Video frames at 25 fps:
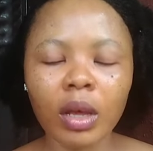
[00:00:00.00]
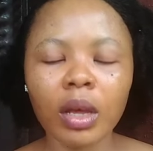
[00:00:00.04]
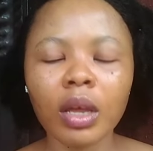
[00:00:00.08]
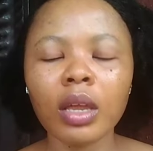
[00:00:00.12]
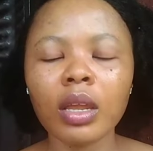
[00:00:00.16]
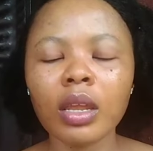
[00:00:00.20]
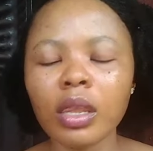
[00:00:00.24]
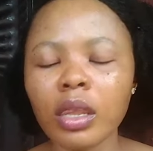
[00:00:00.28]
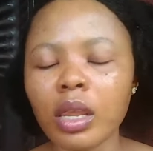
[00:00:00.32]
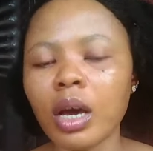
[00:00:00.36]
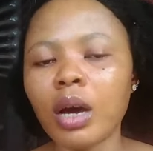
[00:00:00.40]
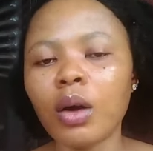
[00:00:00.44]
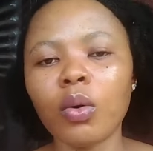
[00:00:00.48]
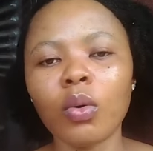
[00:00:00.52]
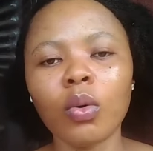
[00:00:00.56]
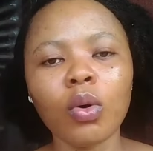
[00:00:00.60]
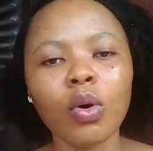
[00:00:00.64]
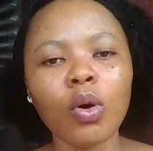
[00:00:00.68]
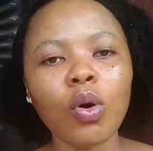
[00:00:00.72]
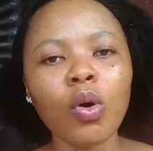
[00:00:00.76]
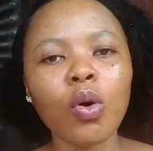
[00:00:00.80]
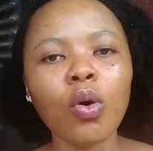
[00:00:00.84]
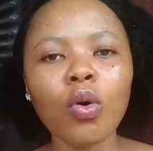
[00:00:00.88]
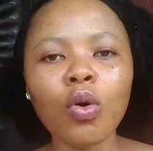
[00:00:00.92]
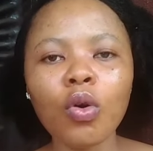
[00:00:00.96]
Now,
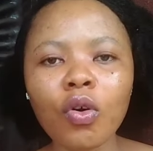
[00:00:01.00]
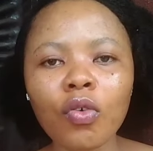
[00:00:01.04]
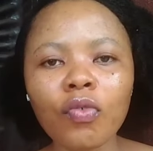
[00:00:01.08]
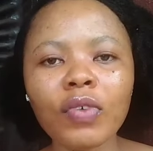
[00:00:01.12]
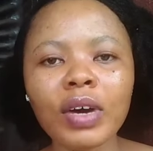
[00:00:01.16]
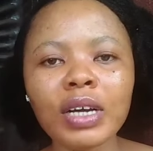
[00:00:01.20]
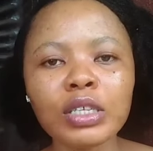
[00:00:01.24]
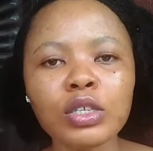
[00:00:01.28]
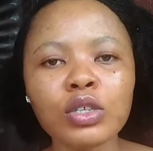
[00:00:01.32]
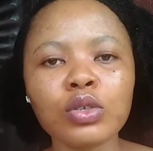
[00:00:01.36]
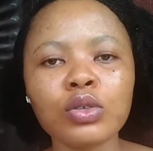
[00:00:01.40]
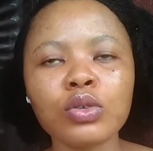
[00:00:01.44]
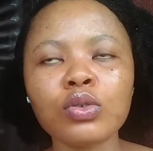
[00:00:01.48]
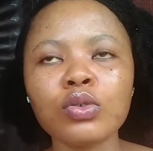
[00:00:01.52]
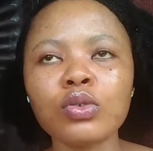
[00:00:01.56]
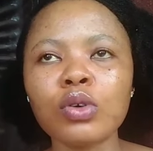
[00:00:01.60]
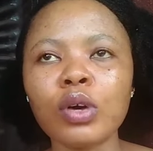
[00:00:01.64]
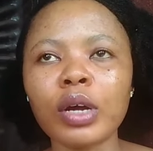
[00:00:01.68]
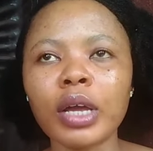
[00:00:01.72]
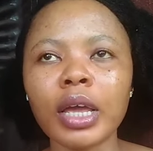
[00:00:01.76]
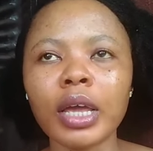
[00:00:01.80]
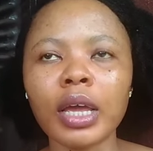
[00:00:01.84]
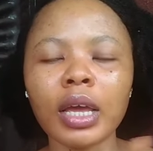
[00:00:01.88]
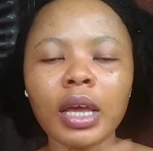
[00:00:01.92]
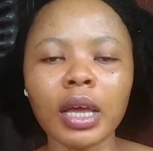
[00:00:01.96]
over to,
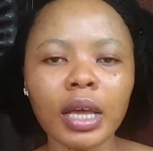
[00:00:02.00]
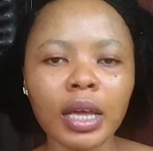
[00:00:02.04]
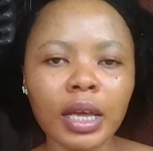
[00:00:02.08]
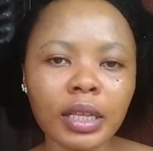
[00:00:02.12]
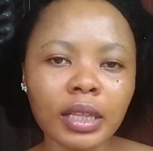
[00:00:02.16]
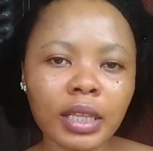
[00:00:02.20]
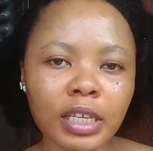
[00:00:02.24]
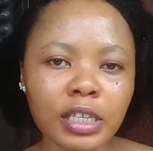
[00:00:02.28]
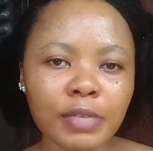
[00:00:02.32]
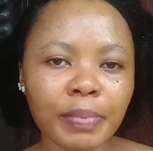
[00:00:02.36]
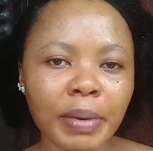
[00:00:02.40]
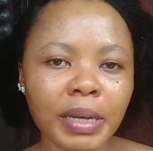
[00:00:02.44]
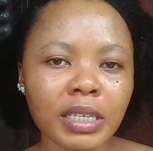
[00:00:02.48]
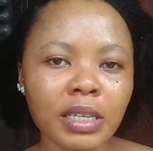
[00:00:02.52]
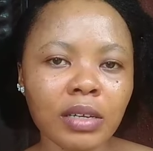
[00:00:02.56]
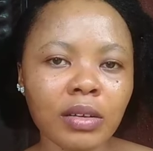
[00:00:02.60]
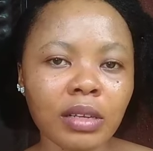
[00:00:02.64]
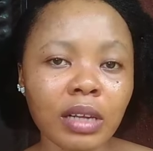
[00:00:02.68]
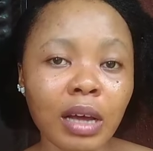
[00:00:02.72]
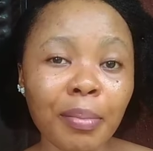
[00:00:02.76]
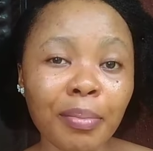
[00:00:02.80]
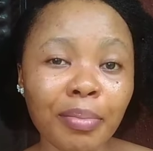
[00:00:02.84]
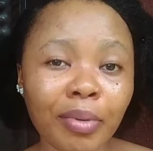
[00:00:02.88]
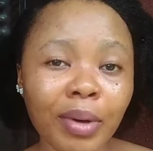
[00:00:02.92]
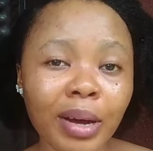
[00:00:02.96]
okay, this
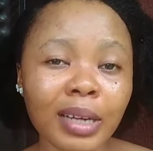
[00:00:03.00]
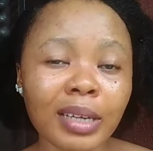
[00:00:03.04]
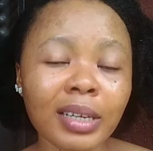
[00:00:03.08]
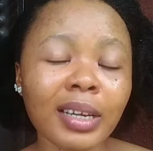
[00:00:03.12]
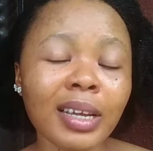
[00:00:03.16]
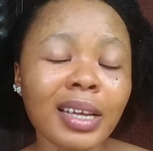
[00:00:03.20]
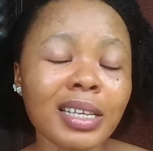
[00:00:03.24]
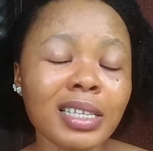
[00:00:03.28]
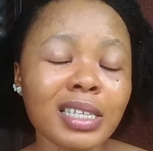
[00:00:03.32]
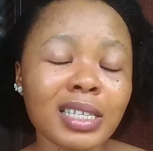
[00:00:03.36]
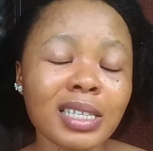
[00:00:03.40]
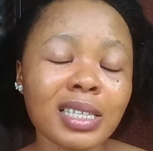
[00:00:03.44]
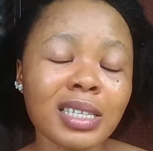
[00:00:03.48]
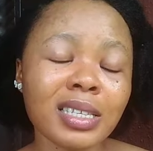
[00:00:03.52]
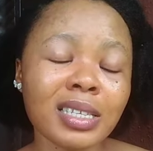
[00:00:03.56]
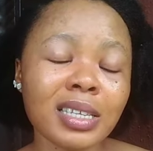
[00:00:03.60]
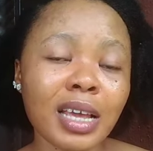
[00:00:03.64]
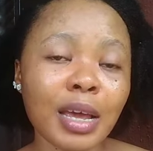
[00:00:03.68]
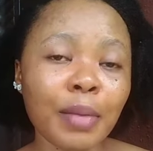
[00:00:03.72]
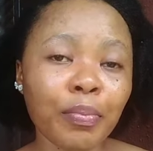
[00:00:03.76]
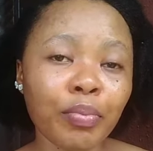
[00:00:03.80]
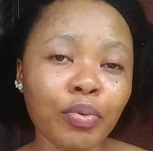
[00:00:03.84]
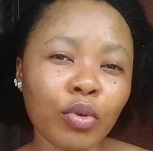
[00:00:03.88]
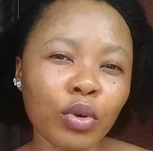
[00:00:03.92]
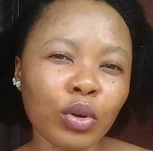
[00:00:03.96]
particular brand is
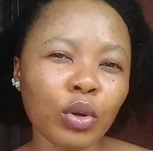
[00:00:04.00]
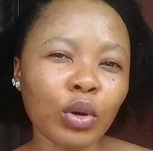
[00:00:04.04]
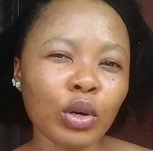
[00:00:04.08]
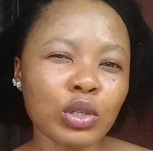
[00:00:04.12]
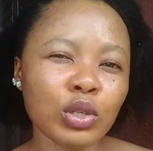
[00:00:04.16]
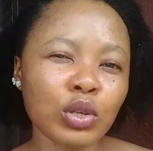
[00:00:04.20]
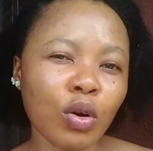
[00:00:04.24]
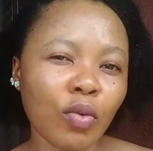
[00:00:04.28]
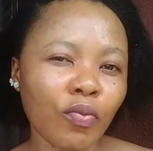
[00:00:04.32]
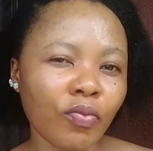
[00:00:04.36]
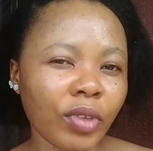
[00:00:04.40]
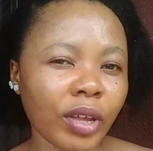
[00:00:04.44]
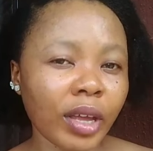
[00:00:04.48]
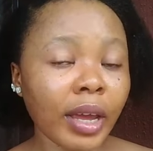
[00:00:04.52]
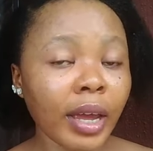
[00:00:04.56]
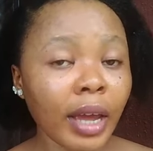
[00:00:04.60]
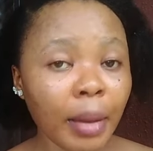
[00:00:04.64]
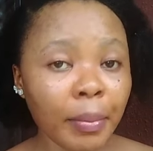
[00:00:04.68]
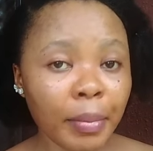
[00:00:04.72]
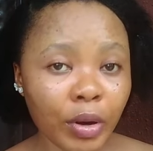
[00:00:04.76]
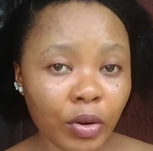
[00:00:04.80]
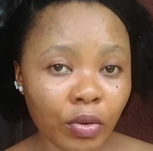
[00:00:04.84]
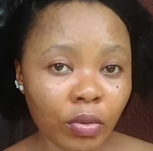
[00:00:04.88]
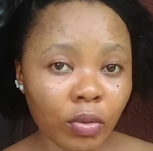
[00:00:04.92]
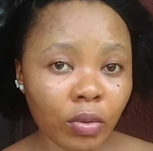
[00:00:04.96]
a product of the
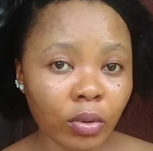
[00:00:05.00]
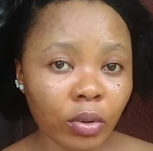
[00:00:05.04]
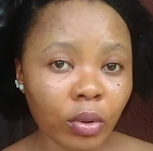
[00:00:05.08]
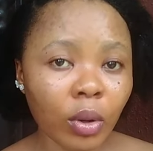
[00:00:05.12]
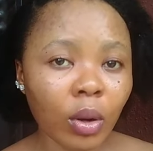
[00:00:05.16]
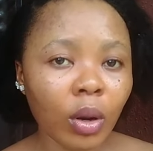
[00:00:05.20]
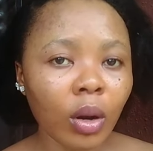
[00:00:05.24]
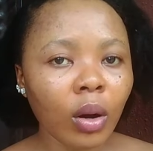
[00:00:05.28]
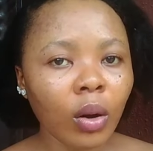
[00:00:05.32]
Cameroon,